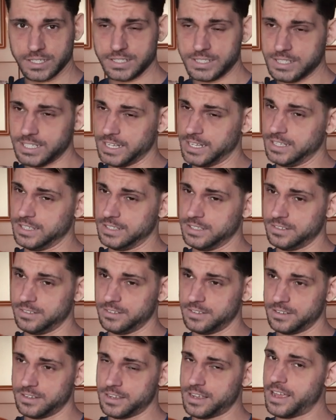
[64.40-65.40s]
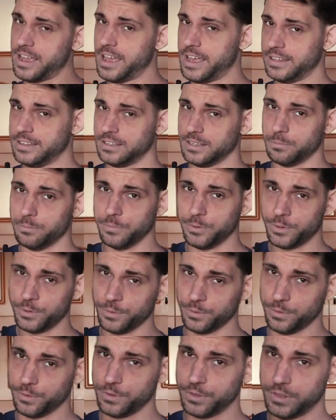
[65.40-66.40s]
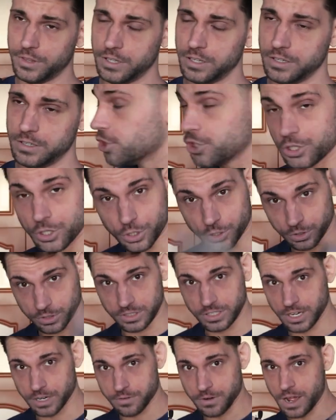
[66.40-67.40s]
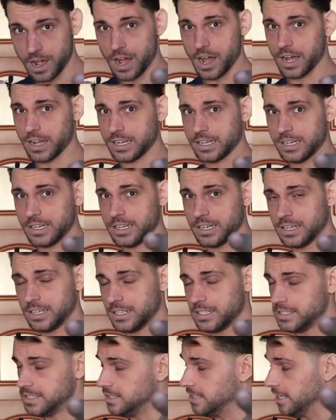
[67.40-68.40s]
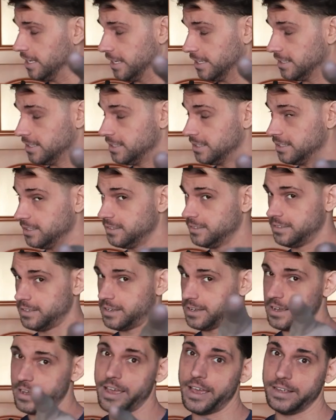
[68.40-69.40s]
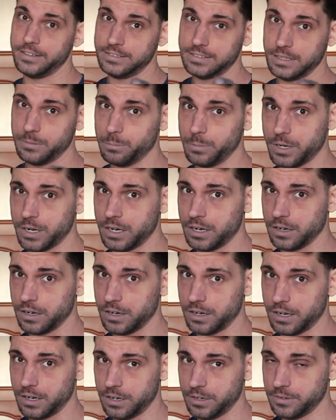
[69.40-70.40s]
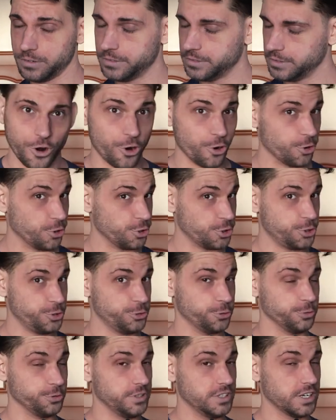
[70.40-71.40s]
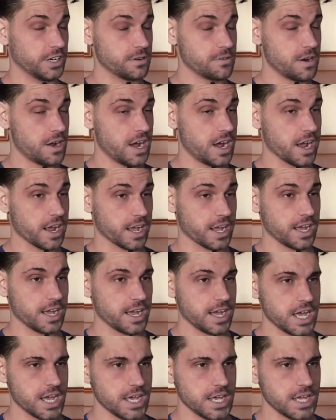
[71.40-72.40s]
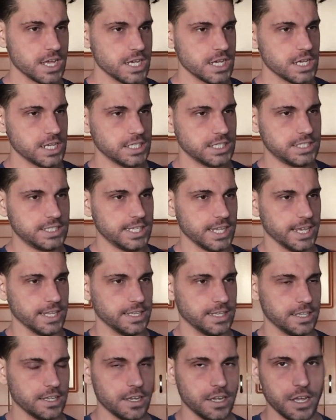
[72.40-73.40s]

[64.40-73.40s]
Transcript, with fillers: sit at the booth? Should The Rock sit at the bar? Or should The Rock sit